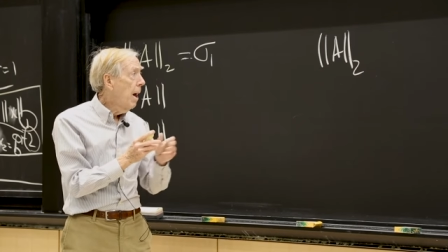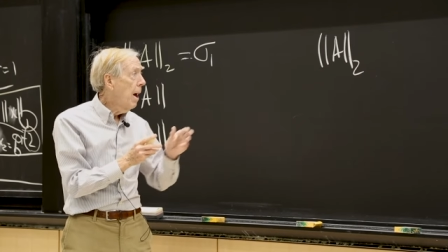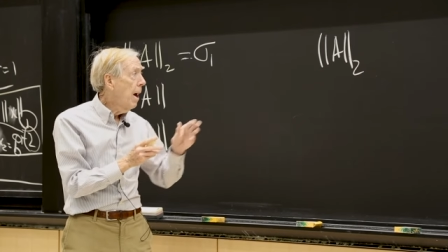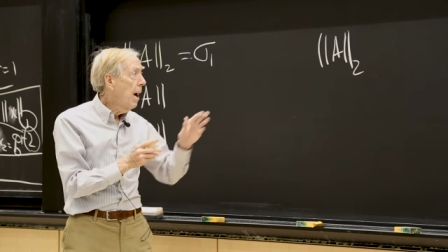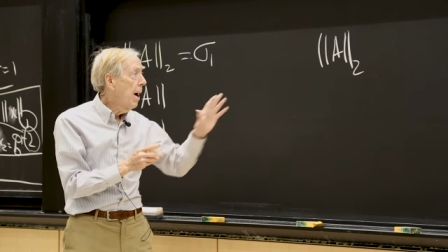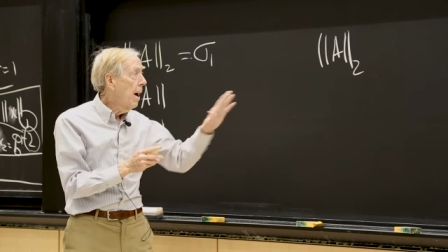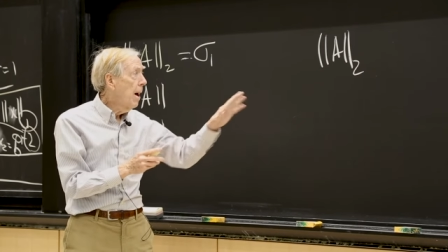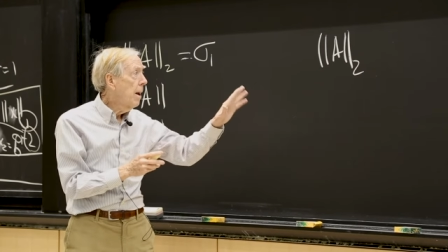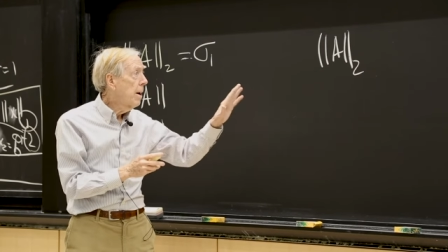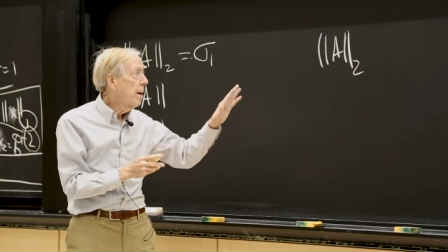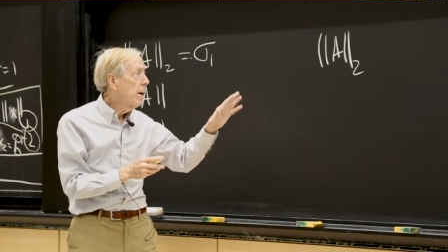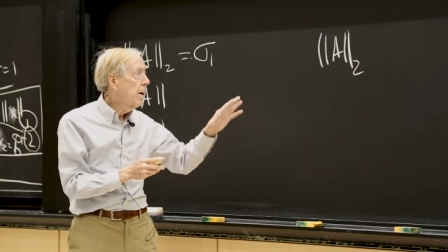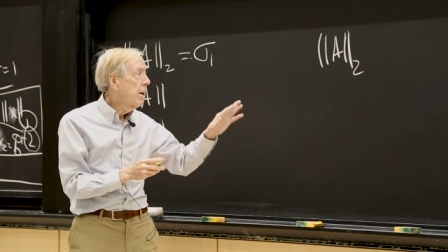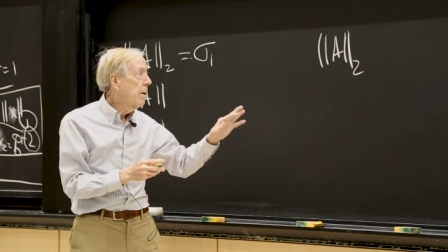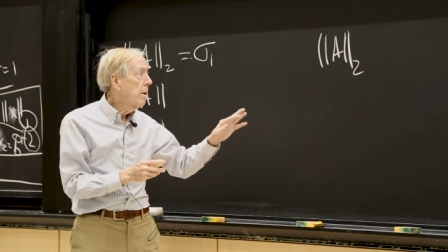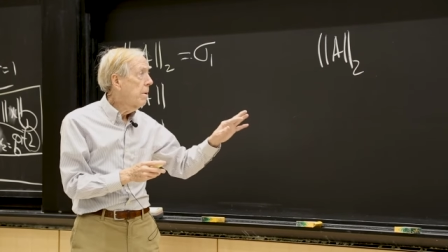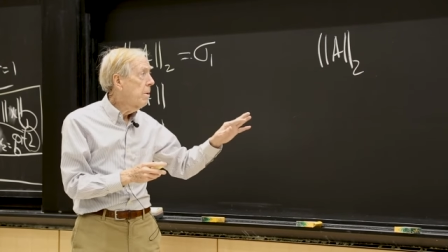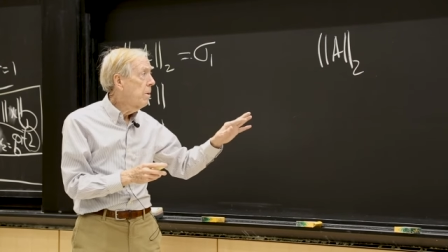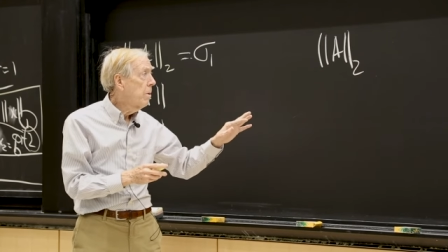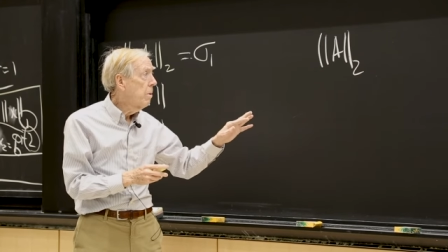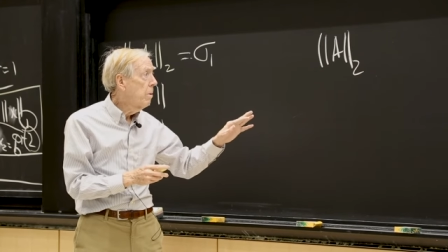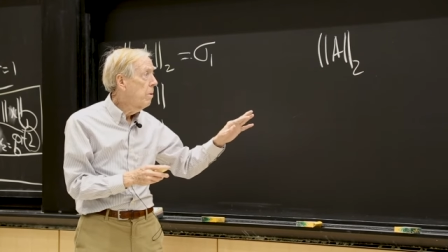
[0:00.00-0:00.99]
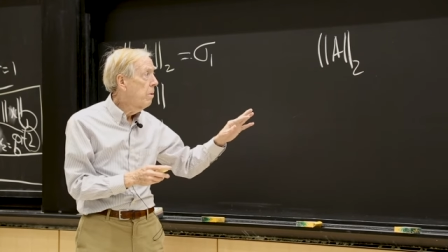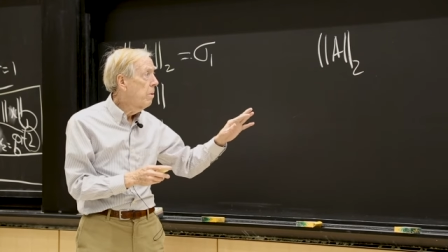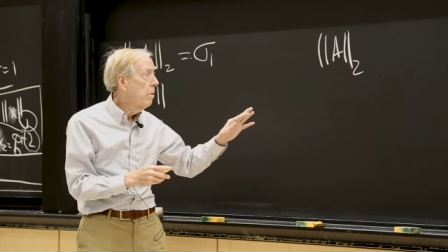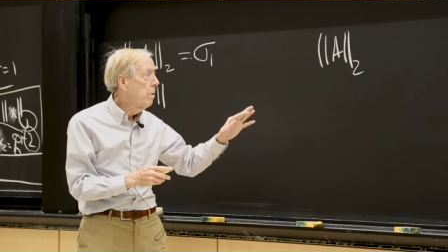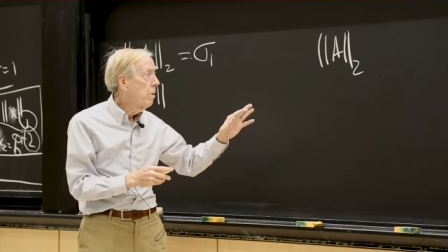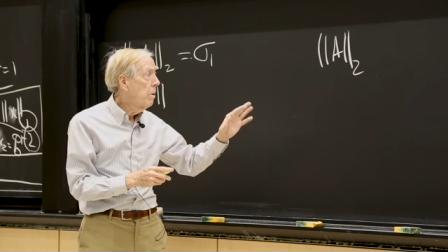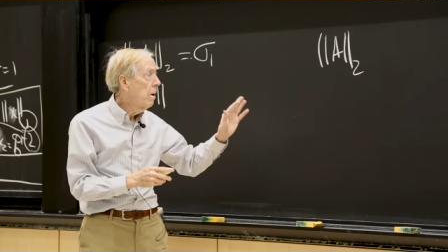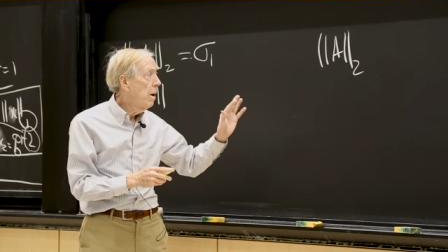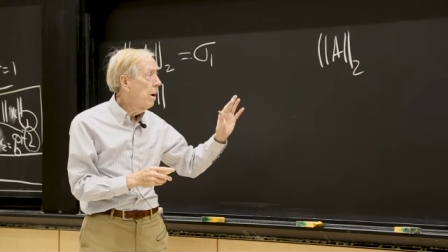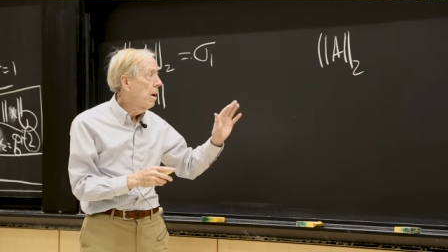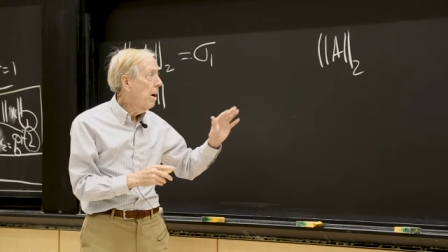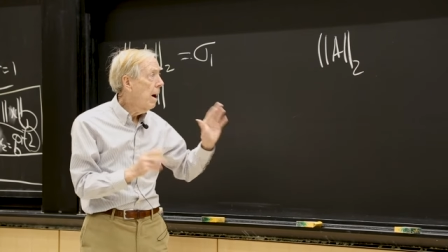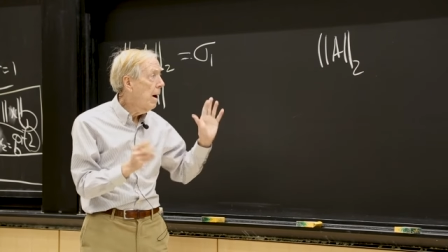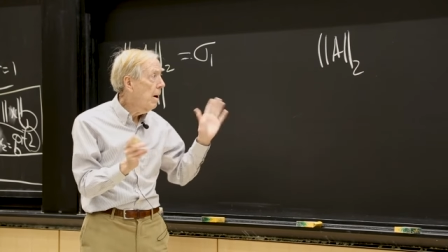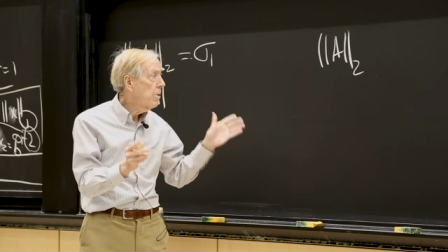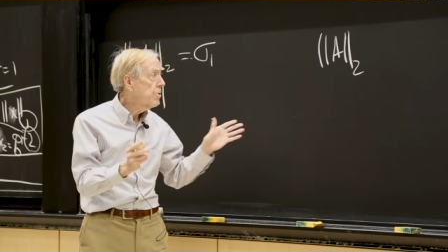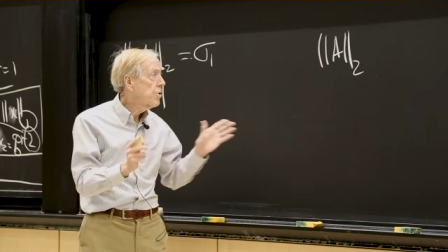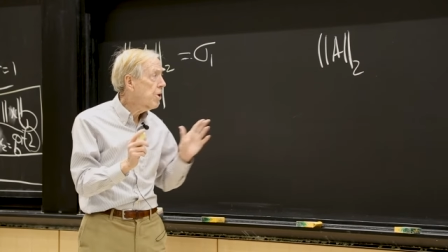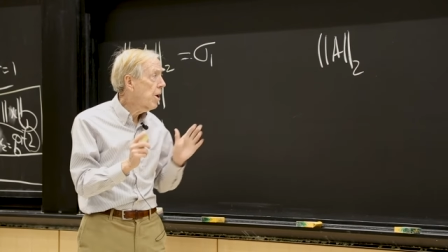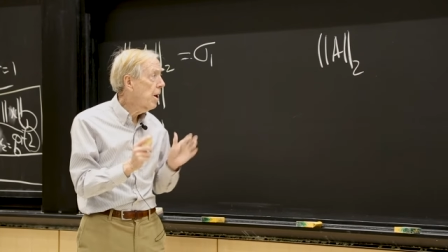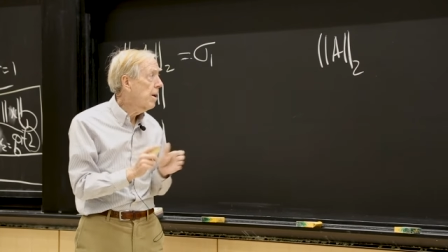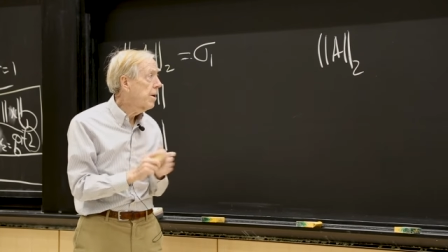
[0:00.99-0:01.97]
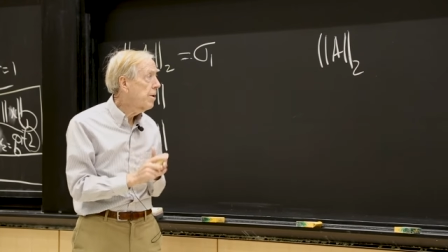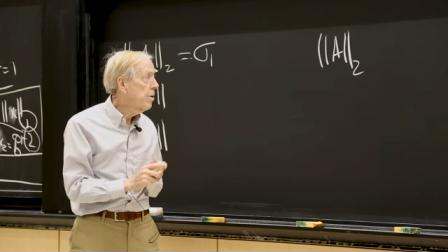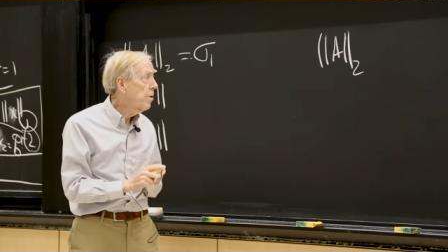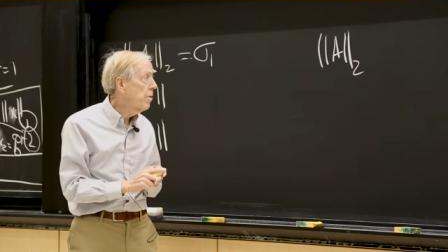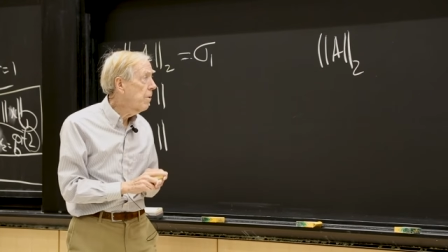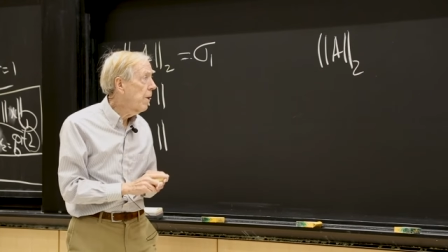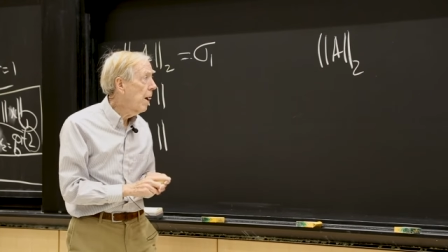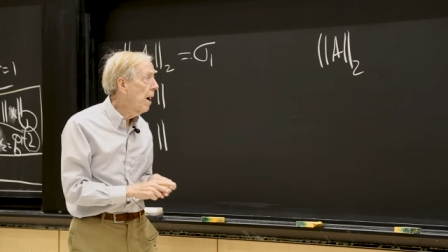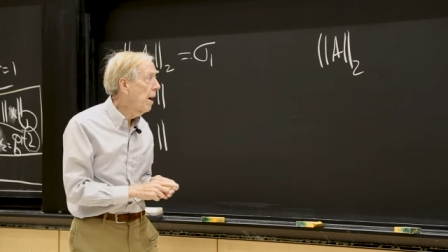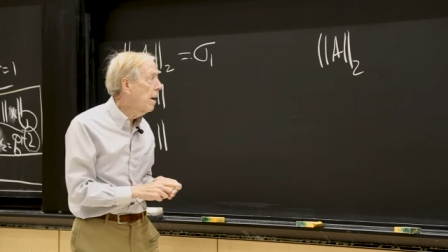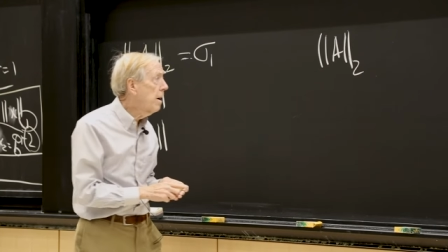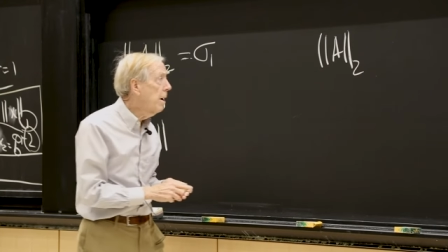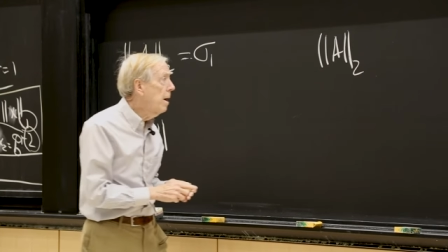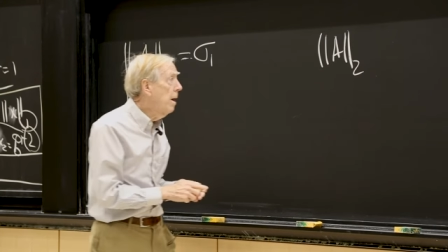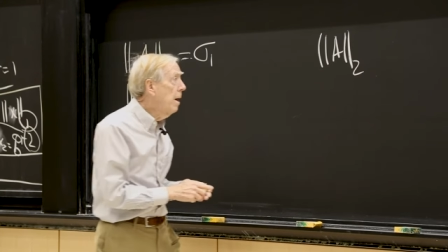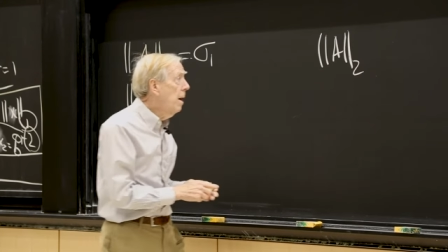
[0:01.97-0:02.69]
And how shall I do that?